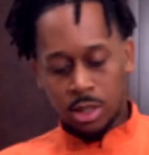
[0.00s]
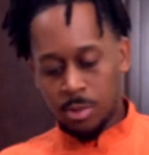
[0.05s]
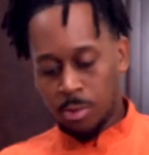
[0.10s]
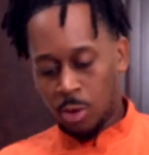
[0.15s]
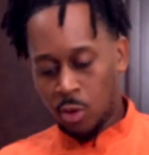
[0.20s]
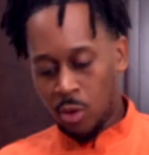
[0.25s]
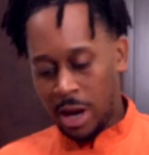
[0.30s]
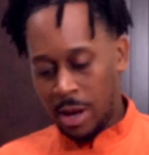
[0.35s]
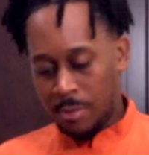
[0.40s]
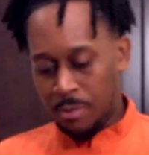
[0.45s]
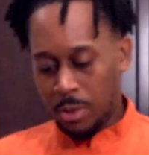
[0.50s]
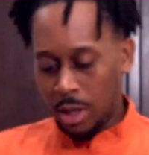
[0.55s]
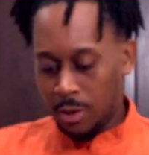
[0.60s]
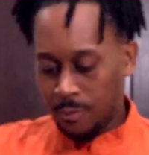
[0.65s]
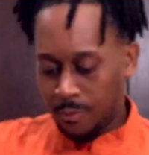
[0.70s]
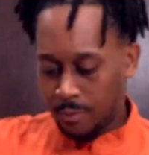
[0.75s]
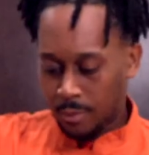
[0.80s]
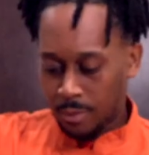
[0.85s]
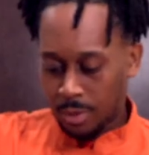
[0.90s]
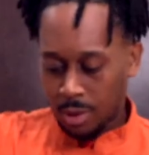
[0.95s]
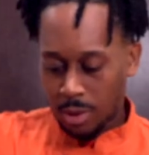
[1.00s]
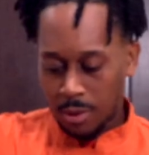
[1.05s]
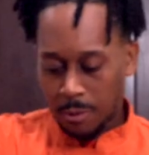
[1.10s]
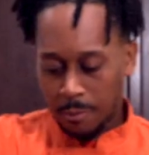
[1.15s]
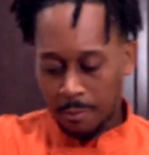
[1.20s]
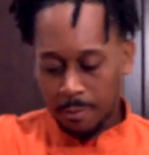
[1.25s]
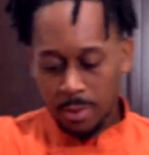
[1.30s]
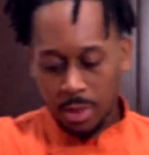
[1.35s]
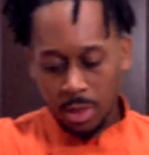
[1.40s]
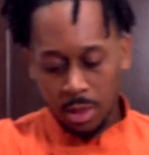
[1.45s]
some crab meat.
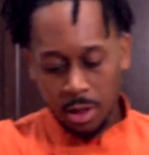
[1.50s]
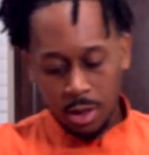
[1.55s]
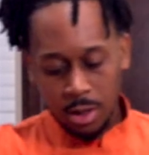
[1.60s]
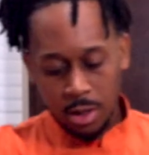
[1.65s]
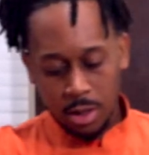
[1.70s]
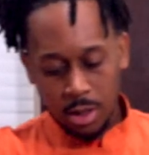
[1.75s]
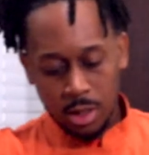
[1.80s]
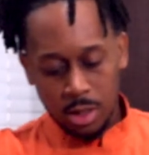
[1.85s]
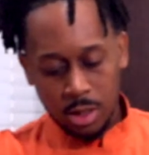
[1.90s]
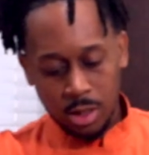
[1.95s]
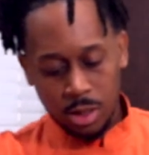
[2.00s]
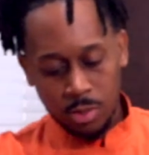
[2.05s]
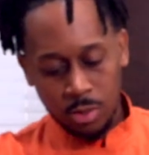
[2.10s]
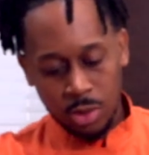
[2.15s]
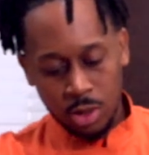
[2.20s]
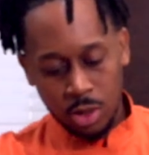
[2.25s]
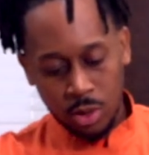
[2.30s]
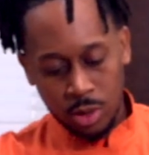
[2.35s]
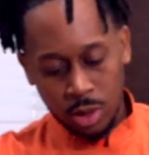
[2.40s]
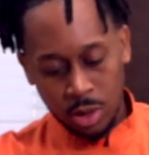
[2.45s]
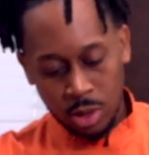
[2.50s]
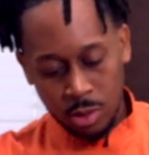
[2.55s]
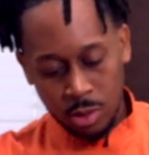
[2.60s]
So we're gonna do a